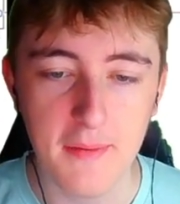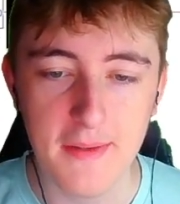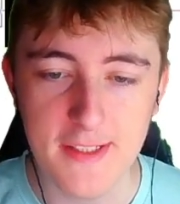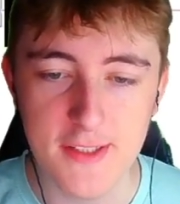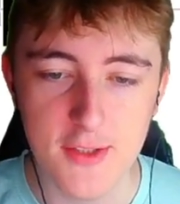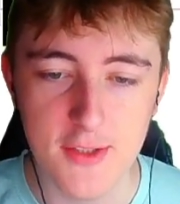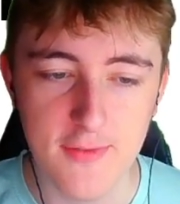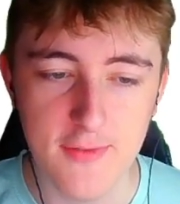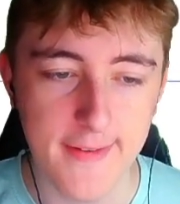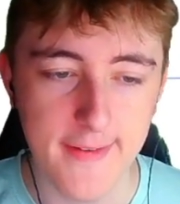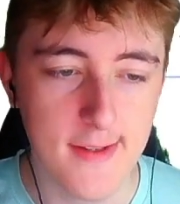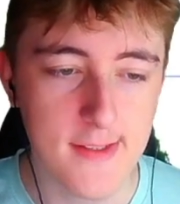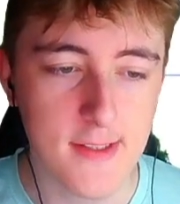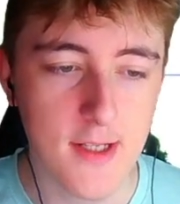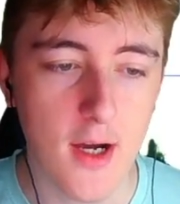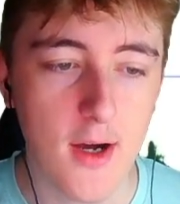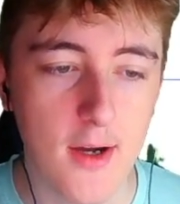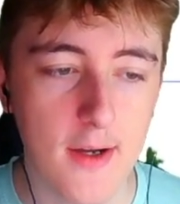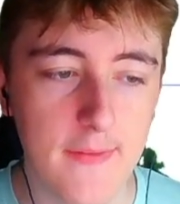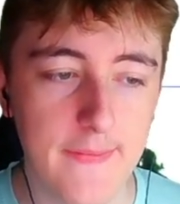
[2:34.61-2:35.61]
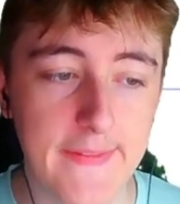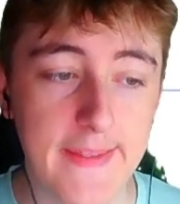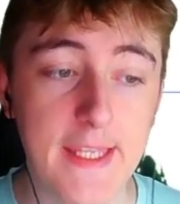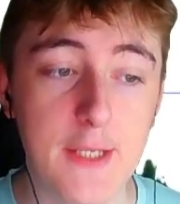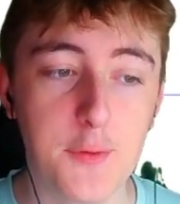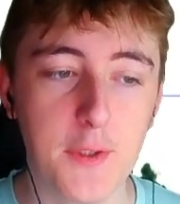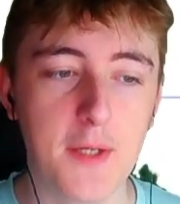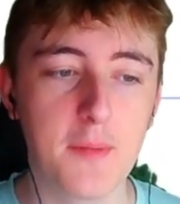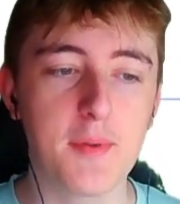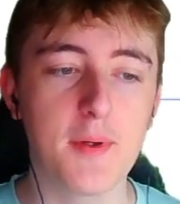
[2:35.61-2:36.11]
These 2 red lines are the
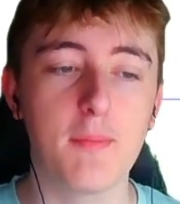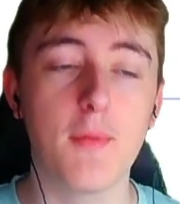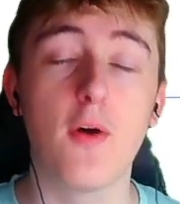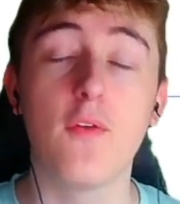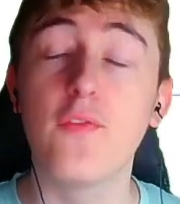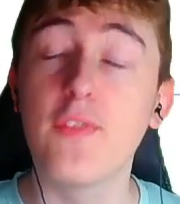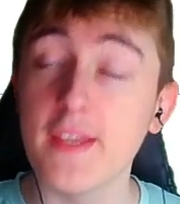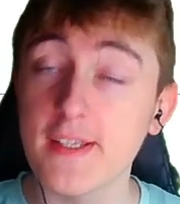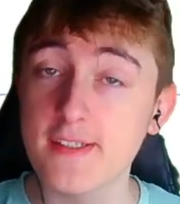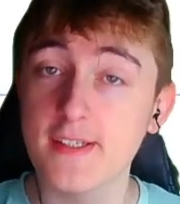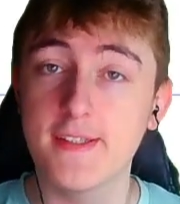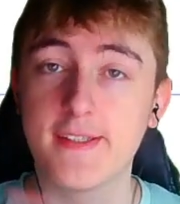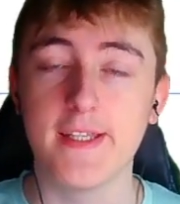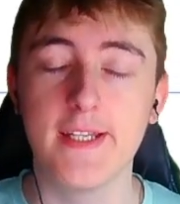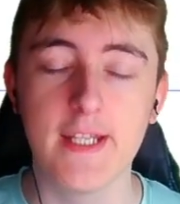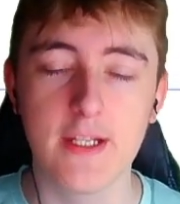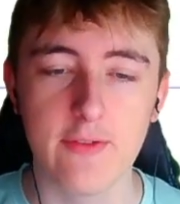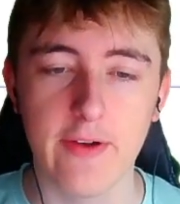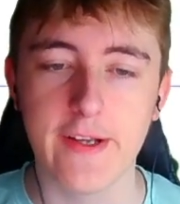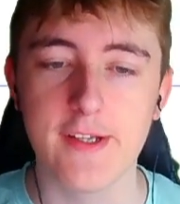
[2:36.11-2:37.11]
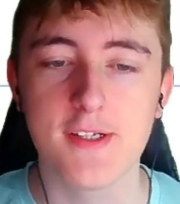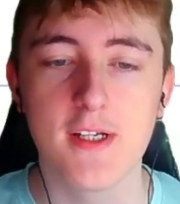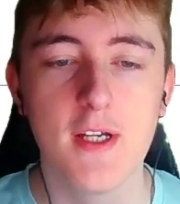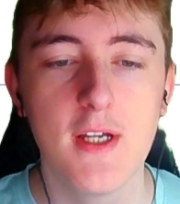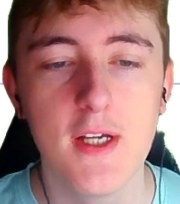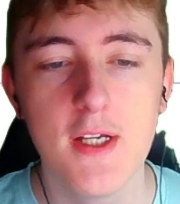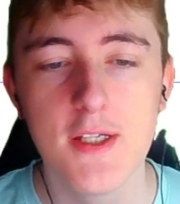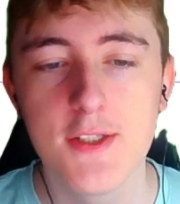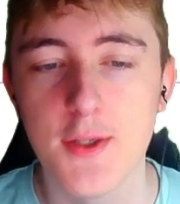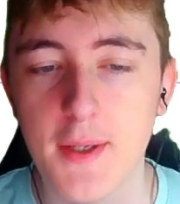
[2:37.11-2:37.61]
equilibrium of this dealing range.
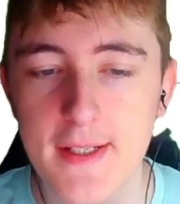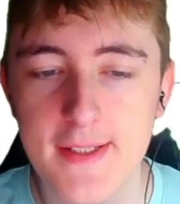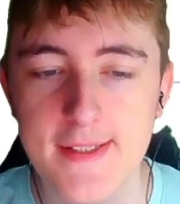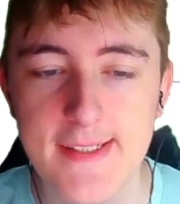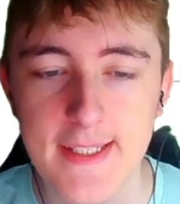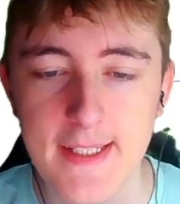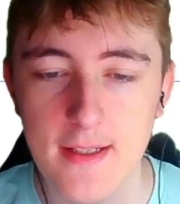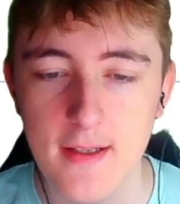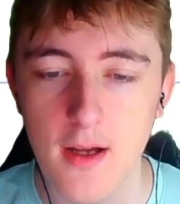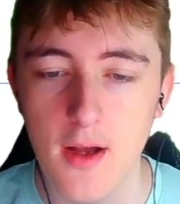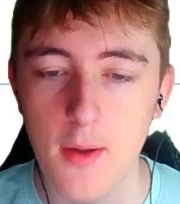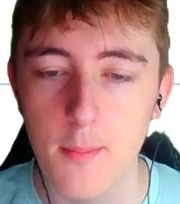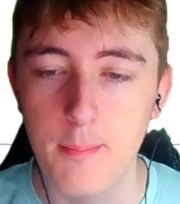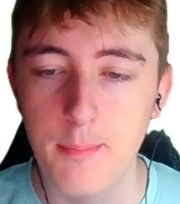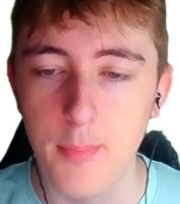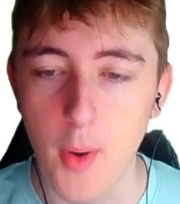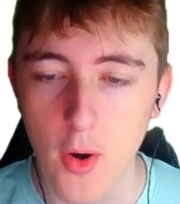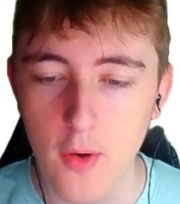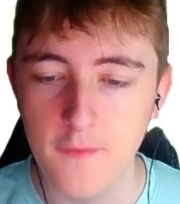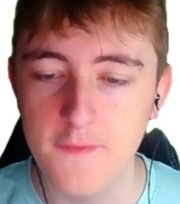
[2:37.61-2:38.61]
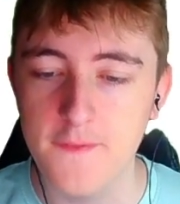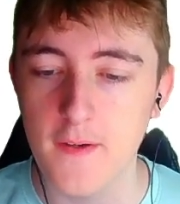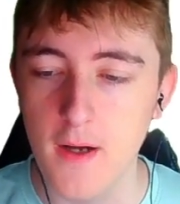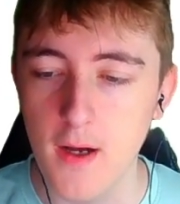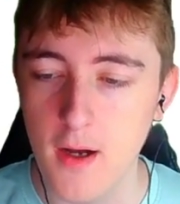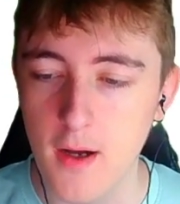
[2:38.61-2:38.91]
So you can see both